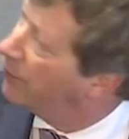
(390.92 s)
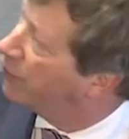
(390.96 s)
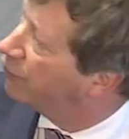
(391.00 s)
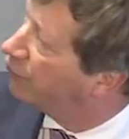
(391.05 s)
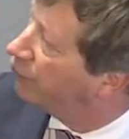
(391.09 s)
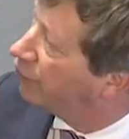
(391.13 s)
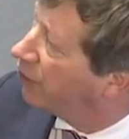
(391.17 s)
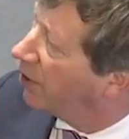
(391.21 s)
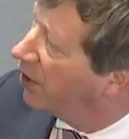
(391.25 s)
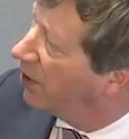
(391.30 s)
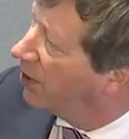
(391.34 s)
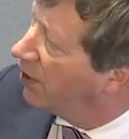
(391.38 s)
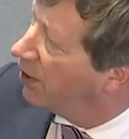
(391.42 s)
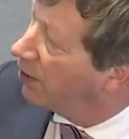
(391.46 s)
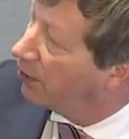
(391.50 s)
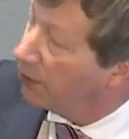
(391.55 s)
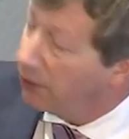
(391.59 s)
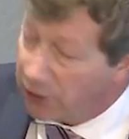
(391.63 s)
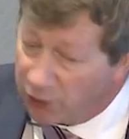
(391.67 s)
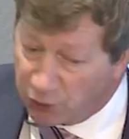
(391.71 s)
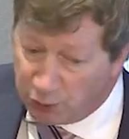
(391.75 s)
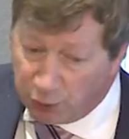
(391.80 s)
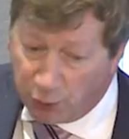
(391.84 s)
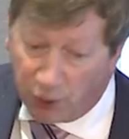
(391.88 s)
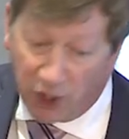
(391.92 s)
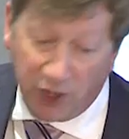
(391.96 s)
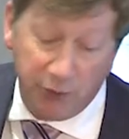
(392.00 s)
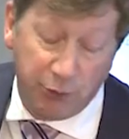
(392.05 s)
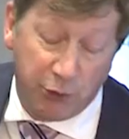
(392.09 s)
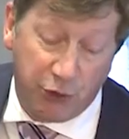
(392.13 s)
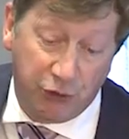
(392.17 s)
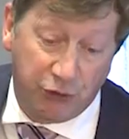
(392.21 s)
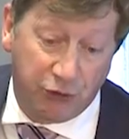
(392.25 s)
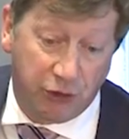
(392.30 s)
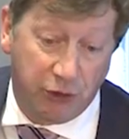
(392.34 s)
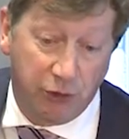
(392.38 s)
This, this
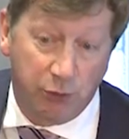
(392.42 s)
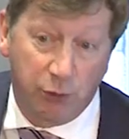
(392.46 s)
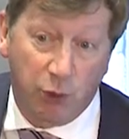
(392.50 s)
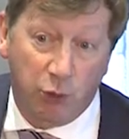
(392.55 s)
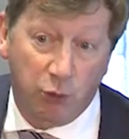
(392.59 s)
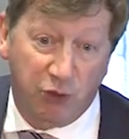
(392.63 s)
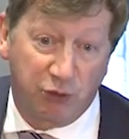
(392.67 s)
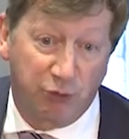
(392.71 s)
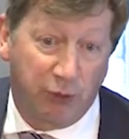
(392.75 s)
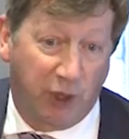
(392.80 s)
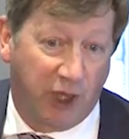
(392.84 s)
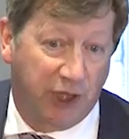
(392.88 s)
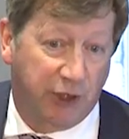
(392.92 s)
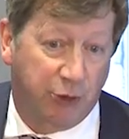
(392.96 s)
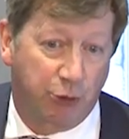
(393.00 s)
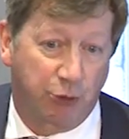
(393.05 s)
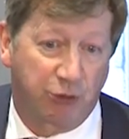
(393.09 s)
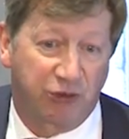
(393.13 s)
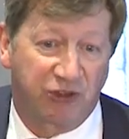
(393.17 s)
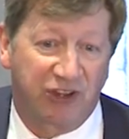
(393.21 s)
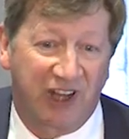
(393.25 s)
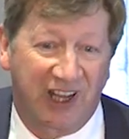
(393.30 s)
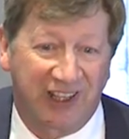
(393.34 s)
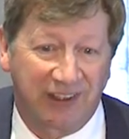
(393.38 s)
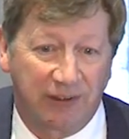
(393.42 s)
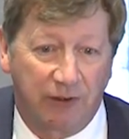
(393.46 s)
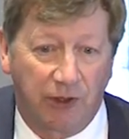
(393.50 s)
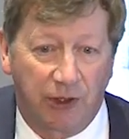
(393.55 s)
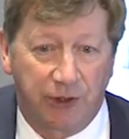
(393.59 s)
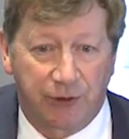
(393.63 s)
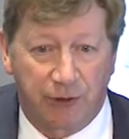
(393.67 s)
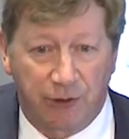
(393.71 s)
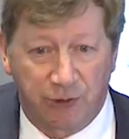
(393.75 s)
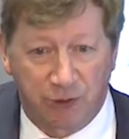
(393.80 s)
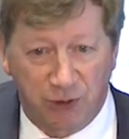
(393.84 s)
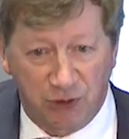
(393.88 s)
primary tumour was
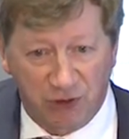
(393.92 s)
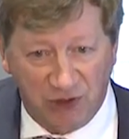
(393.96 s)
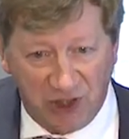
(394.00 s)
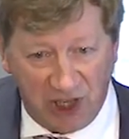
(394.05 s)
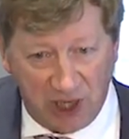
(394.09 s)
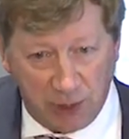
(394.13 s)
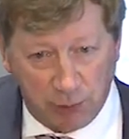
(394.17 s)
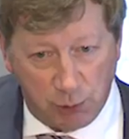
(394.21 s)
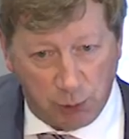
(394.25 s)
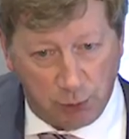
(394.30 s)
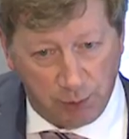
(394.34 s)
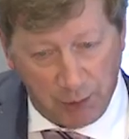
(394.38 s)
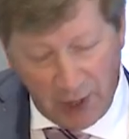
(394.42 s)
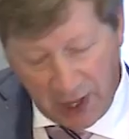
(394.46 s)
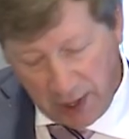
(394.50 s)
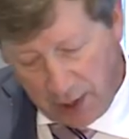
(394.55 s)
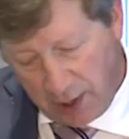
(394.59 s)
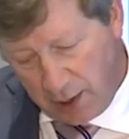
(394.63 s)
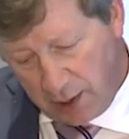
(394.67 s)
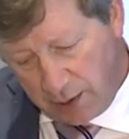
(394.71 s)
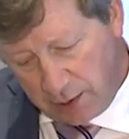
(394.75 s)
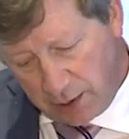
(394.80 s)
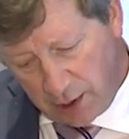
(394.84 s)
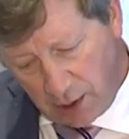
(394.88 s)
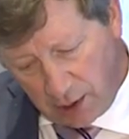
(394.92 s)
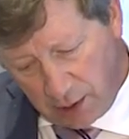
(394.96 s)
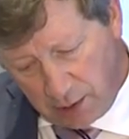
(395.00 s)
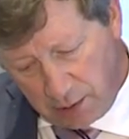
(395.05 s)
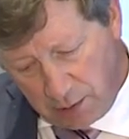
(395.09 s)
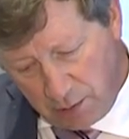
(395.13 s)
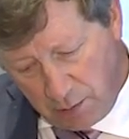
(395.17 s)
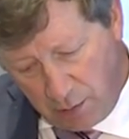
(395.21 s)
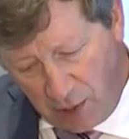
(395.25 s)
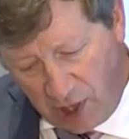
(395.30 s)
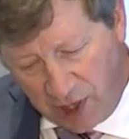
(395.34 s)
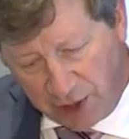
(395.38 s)
microsatellite unstable. Now,
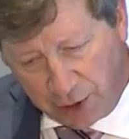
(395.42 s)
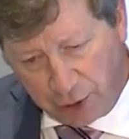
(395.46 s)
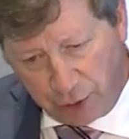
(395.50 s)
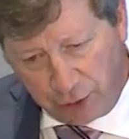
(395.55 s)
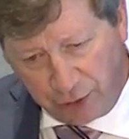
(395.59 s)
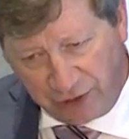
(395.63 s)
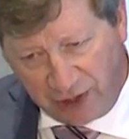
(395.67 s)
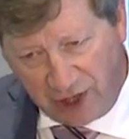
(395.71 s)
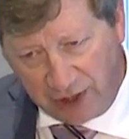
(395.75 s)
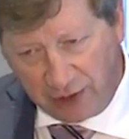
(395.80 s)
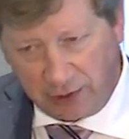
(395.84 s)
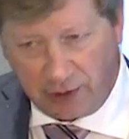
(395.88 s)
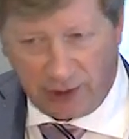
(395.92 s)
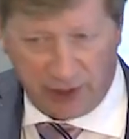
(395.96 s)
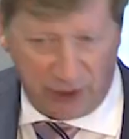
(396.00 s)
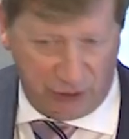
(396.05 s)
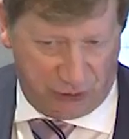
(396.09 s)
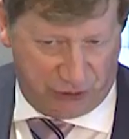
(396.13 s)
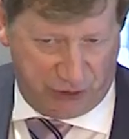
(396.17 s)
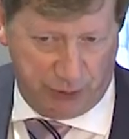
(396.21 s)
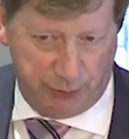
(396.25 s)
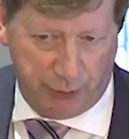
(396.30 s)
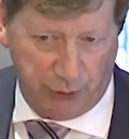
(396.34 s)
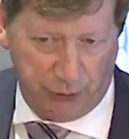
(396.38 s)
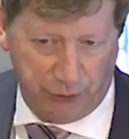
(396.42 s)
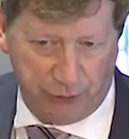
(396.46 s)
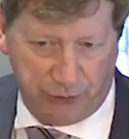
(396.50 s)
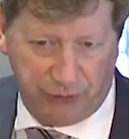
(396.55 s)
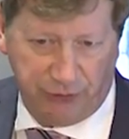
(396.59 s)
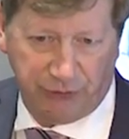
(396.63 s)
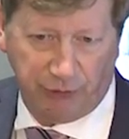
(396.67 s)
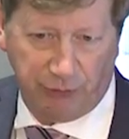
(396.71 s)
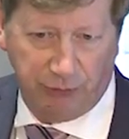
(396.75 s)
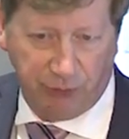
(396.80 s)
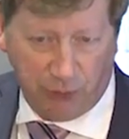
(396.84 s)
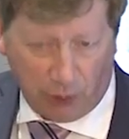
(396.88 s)
microsatellite instability
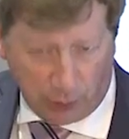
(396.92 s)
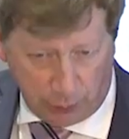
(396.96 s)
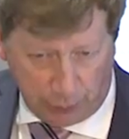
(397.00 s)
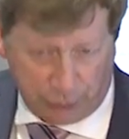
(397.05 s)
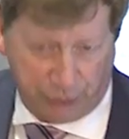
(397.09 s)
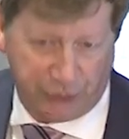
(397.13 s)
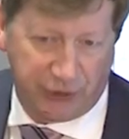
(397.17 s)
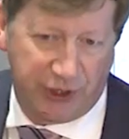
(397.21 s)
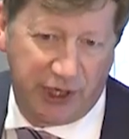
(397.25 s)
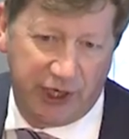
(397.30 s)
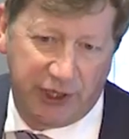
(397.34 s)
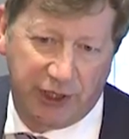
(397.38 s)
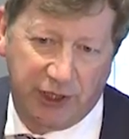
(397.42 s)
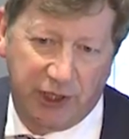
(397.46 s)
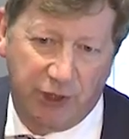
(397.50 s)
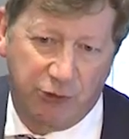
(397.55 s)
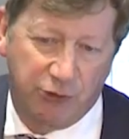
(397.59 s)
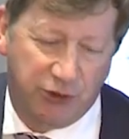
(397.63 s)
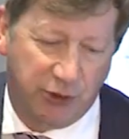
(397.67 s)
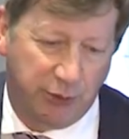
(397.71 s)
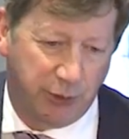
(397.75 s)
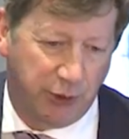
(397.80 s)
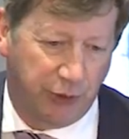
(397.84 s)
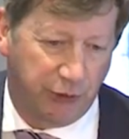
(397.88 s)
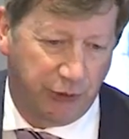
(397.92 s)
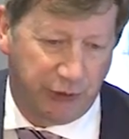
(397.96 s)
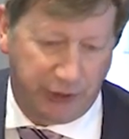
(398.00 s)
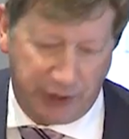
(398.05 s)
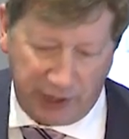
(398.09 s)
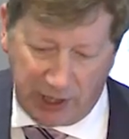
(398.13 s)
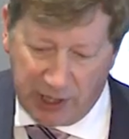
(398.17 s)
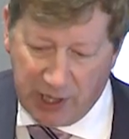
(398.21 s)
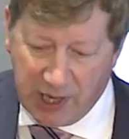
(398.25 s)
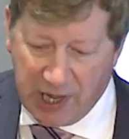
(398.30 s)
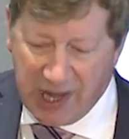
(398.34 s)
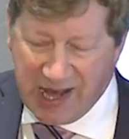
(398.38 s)
is a form of genetic
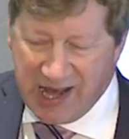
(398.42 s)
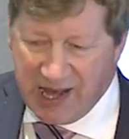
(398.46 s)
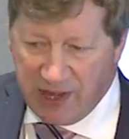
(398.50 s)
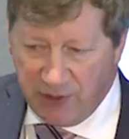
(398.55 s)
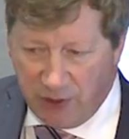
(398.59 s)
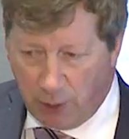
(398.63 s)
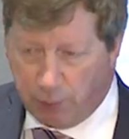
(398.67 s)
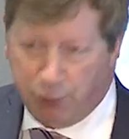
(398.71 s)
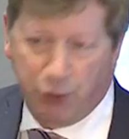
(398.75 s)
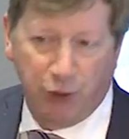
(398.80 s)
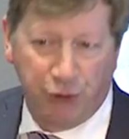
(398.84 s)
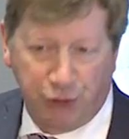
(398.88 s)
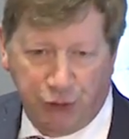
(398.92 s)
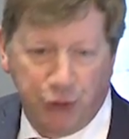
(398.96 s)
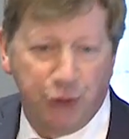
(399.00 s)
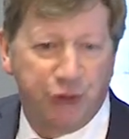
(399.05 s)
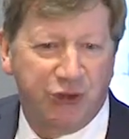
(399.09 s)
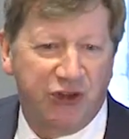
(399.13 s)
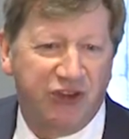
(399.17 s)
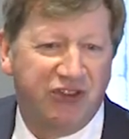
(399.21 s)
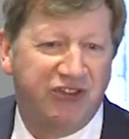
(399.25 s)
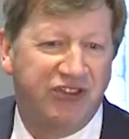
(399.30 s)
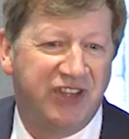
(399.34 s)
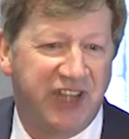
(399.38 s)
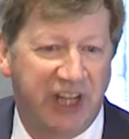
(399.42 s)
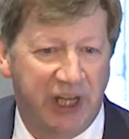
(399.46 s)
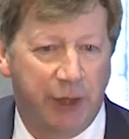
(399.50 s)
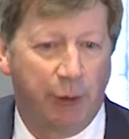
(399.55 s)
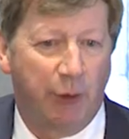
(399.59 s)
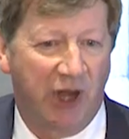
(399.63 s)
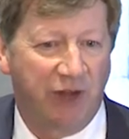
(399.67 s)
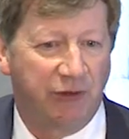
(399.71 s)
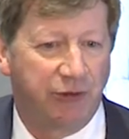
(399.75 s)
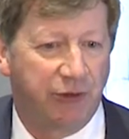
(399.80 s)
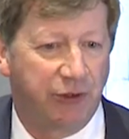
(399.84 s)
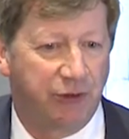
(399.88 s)
instability that produces
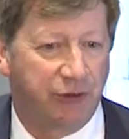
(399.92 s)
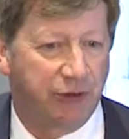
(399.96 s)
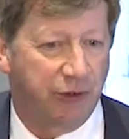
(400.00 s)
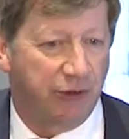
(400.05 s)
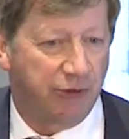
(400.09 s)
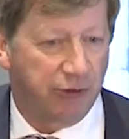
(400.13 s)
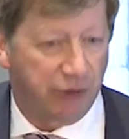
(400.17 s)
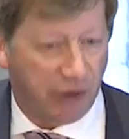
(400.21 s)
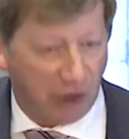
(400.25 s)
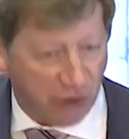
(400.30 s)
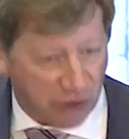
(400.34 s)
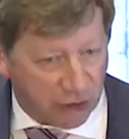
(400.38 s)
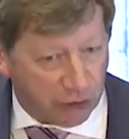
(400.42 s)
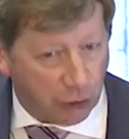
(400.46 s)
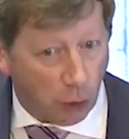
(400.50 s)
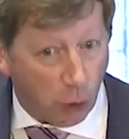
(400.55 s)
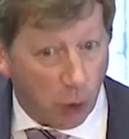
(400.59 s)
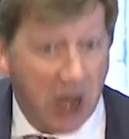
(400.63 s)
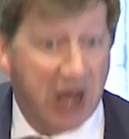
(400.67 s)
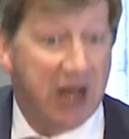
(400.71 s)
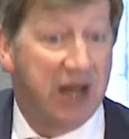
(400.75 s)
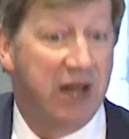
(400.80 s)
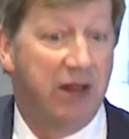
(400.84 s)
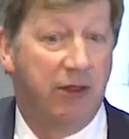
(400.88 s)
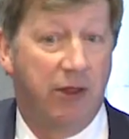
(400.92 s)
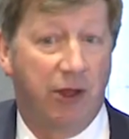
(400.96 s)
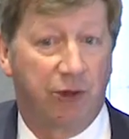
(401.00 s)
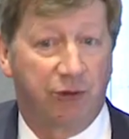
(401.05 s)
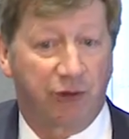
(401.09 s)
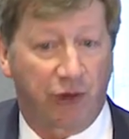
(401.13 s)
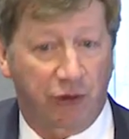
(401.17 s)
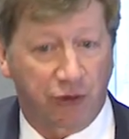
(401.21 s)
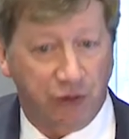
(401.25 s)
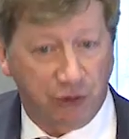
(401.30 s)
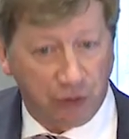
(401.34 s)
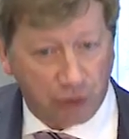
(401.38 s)
neoantigens. And so
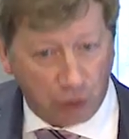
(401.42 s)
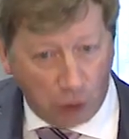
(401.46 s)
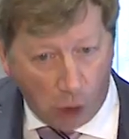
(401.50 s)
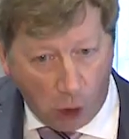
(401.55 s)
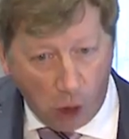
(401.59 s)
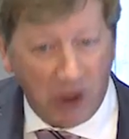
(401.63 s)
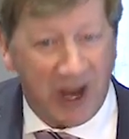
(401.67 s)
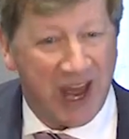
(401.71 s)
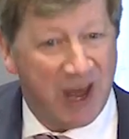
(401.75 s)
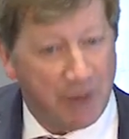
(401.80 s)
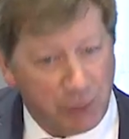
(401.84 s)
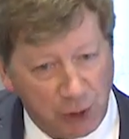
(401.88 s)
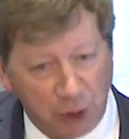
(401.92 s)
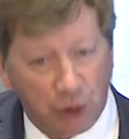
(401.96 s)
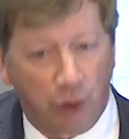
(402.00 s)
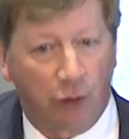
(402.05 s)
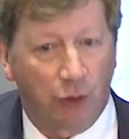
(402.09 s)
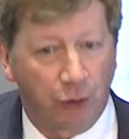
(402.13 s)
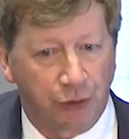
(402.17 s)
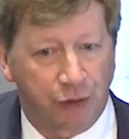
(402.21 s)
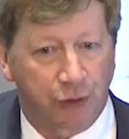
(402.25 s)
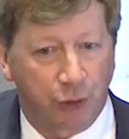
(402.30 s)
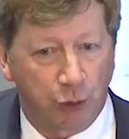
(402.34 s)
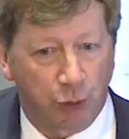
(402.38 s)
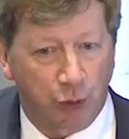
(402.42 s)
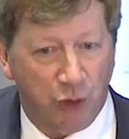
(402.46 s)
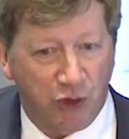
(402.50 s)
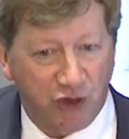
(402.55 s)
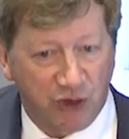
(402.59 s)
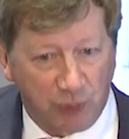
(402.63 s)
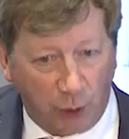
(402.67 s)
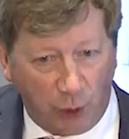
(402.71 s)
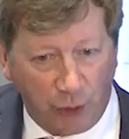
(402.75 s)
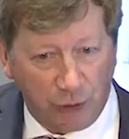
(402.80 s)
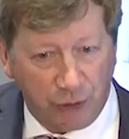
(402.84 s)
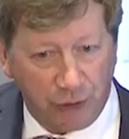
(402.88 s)
there's a strong immunological
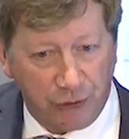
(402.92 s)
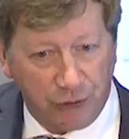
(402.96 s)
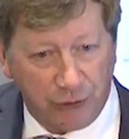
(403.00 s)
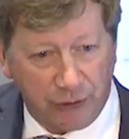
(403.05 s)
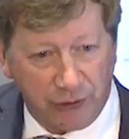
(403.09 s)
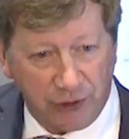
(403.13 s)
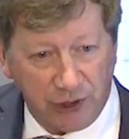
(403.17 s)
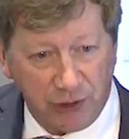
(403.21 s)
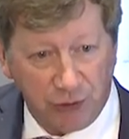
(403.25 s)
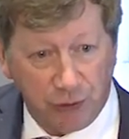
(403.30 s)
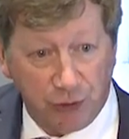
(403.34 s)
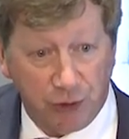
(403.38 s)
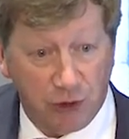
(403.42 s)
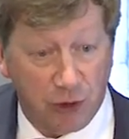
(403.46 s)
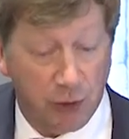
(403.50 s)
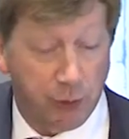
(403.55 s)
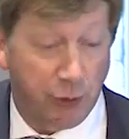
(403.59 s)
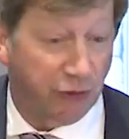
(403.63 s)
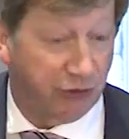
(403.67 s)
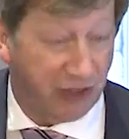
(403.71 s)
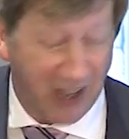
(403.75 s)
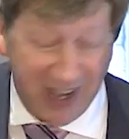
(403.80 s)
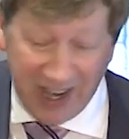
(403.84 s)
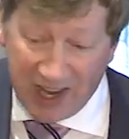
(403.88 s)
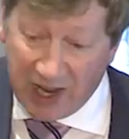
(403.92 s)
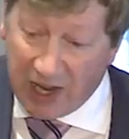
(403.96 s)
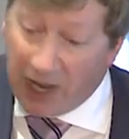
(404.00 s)
response to these tumours.